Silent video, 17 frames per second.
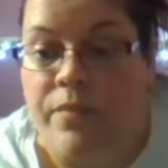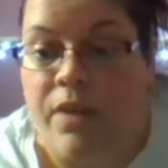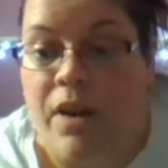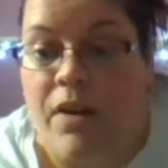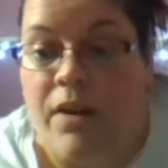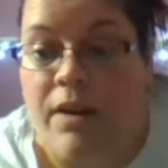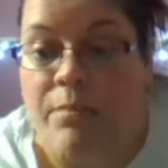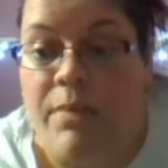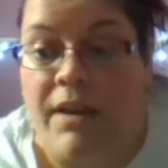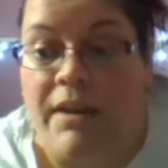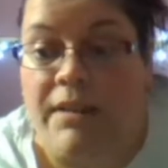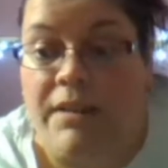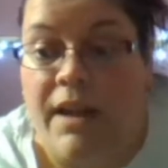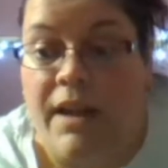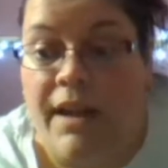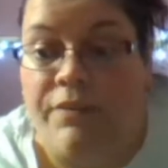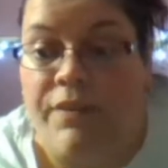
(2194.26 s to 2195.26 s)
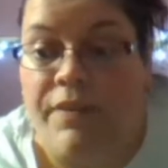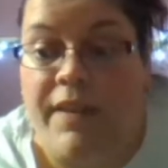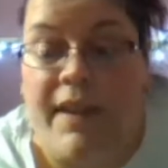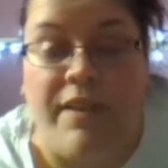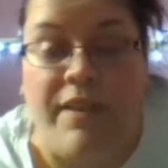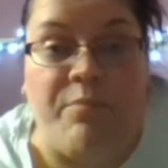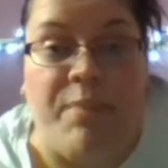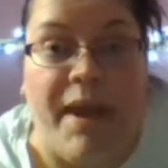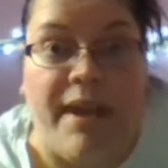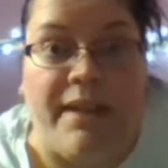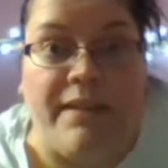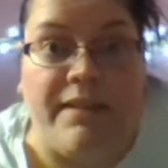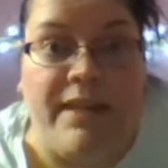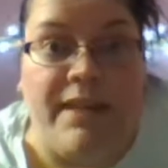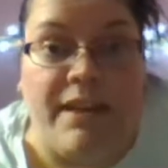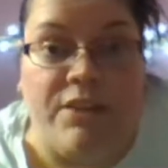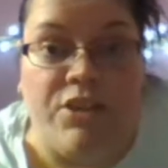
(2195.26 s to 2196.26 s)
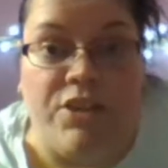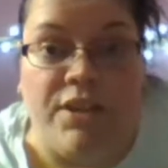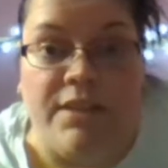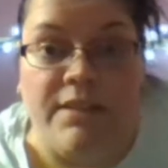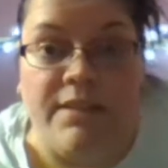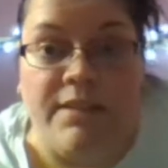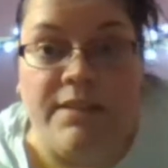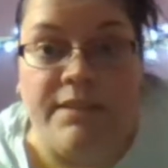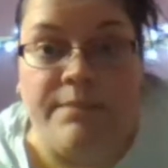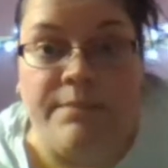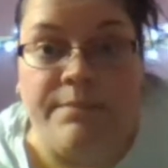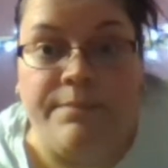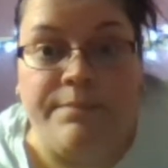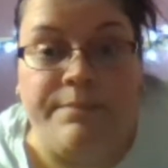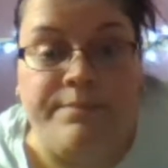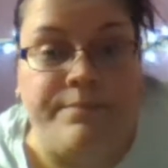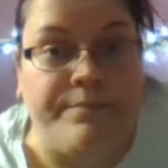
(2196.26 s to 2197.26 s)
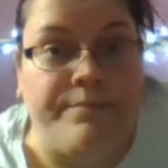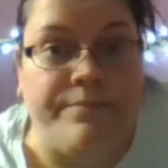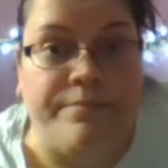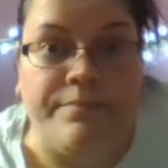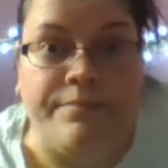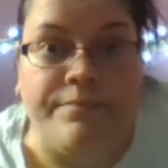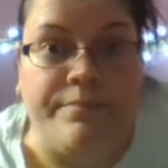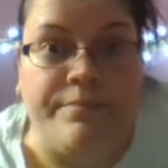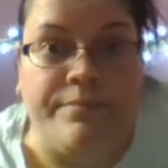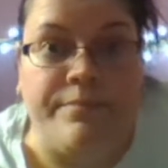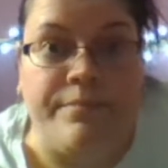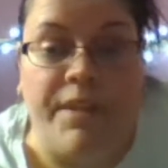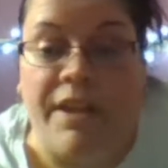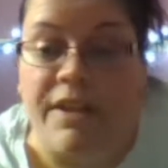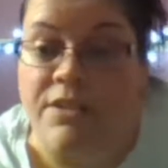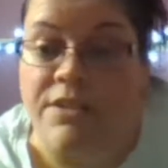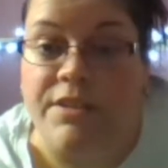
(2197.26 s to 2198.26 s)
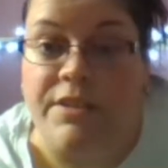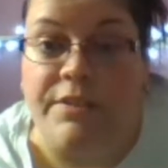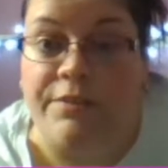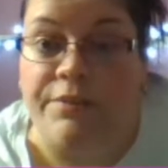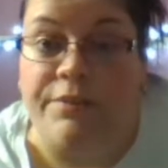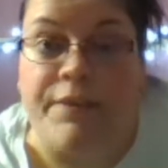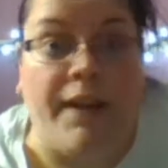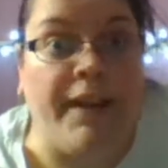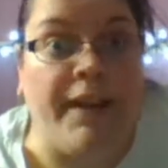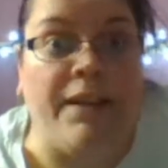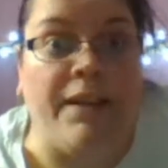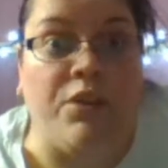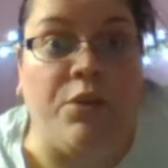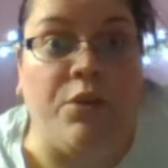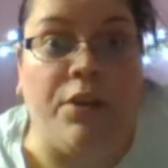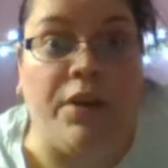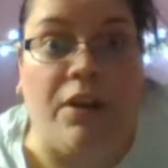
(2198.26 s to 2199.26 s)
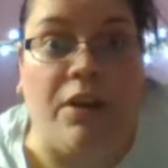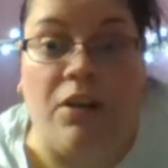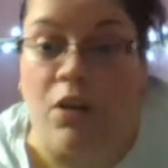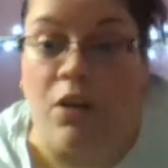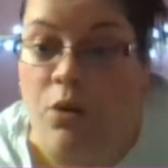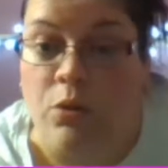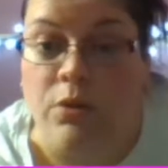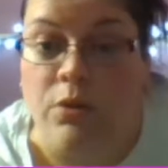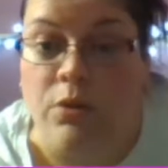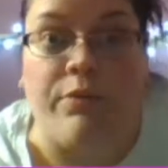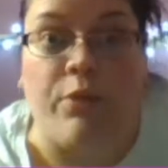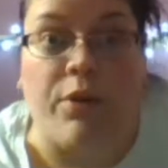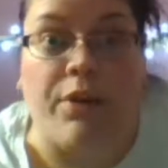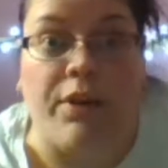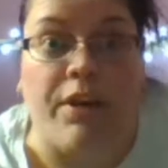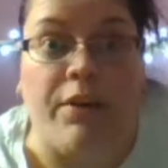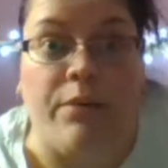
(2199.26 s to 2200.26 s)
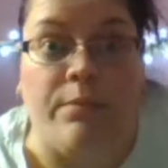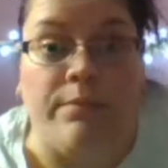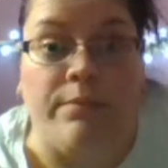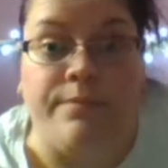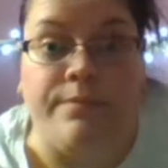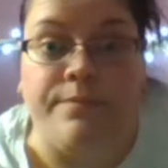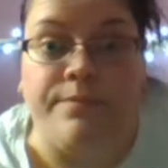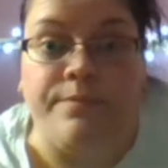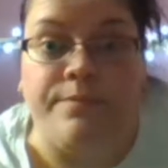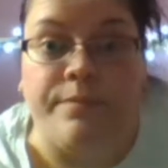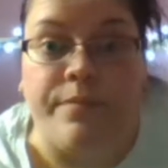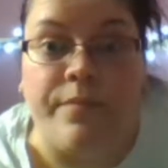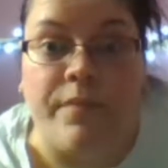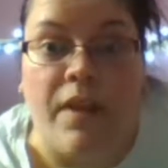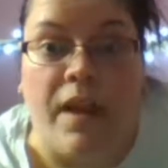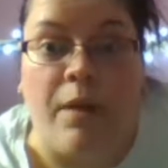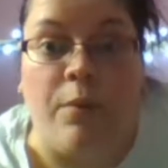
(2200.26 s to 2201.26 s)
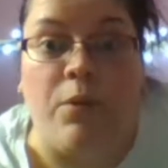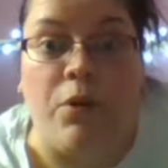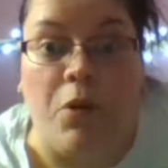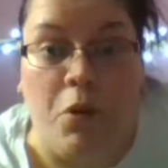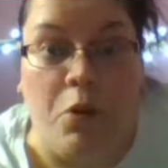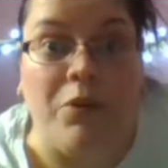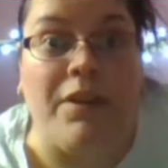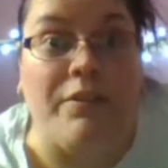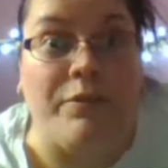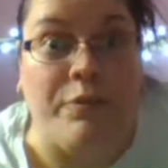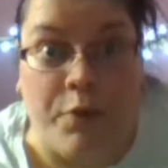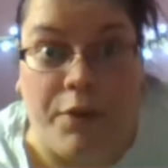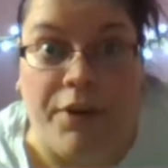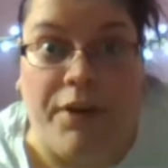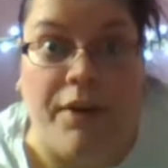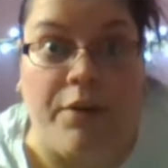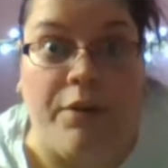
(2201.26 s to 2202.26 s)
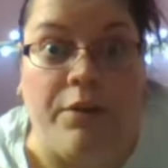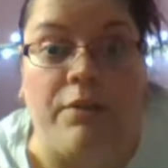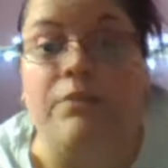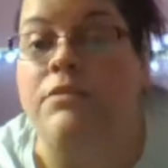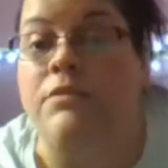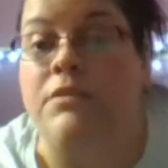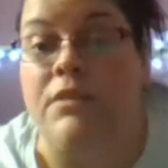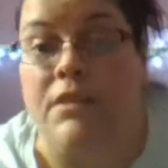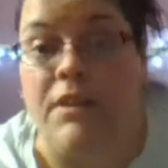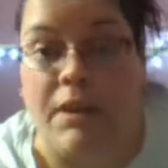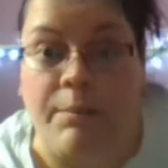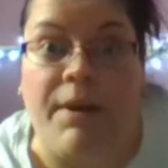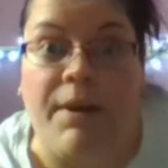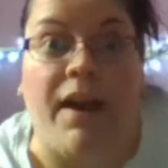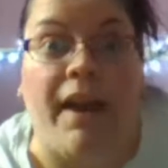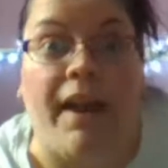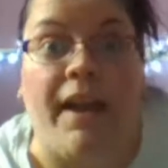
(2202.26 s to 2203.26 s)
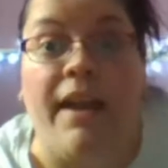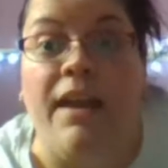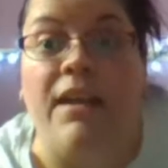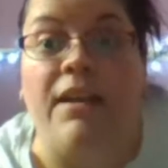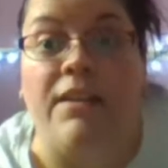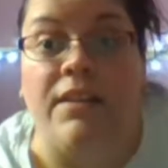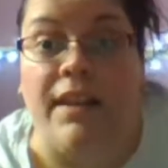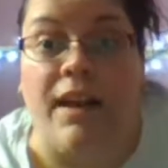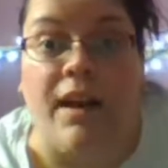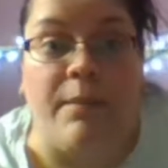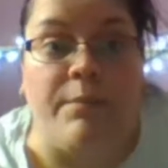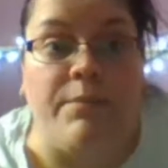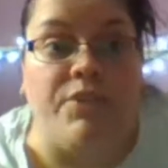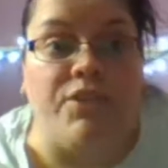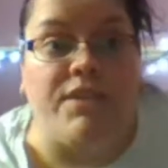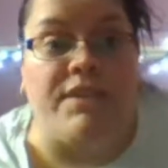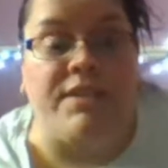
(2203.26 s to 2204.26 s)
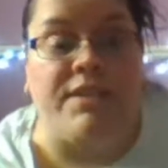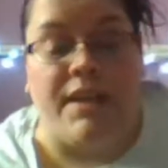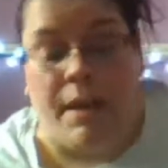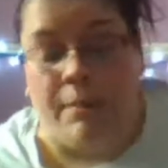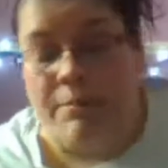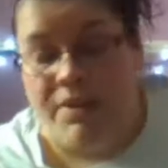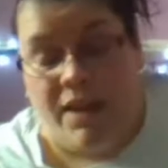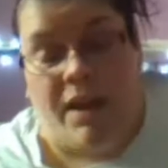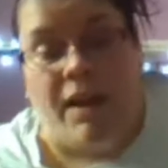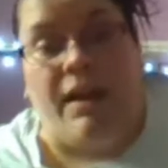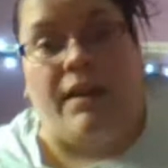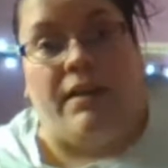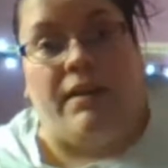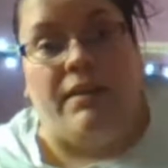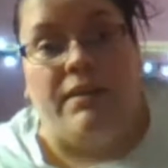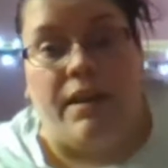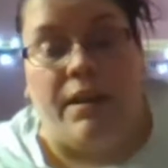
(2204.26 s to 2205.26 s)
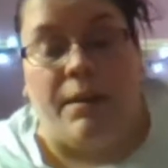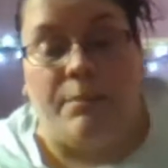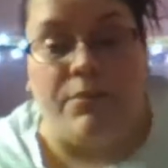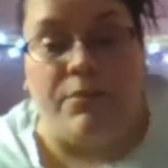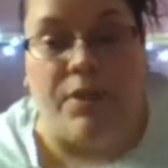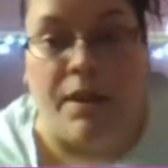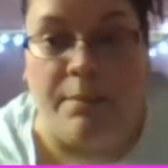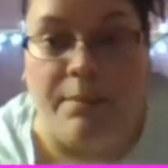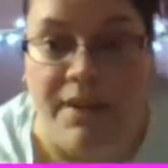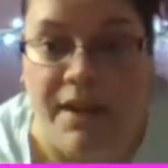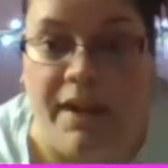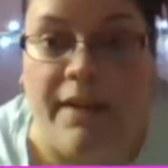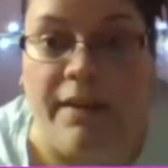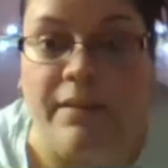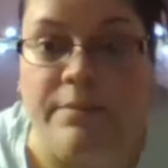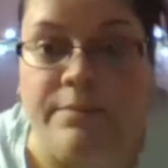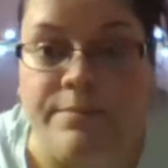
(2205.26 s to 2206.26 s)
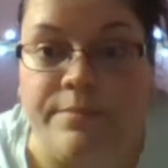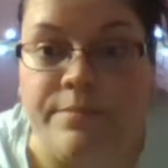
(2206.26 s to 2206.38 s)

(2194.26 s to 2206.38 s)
in my life and they have bad intentions, there's the fucking door. I'll hold it for you. I will hold it for you. Goodbye. Like, I'm done. I'm done.